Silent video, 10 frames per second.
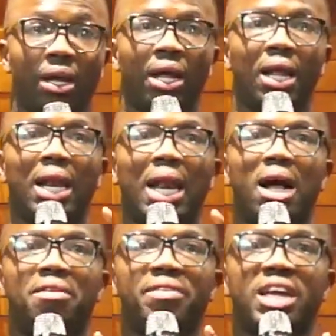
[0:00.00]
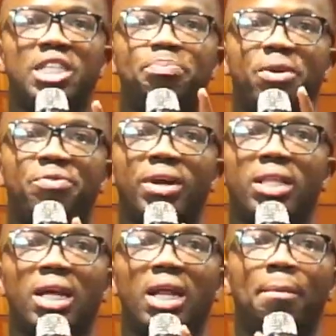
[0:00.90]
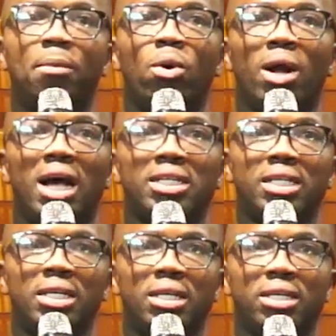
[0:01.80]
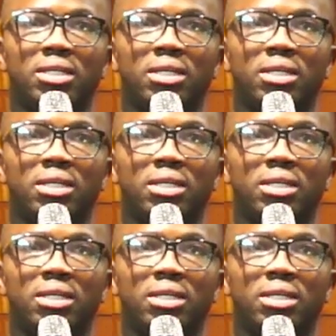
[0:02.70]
Love is perfected among us in this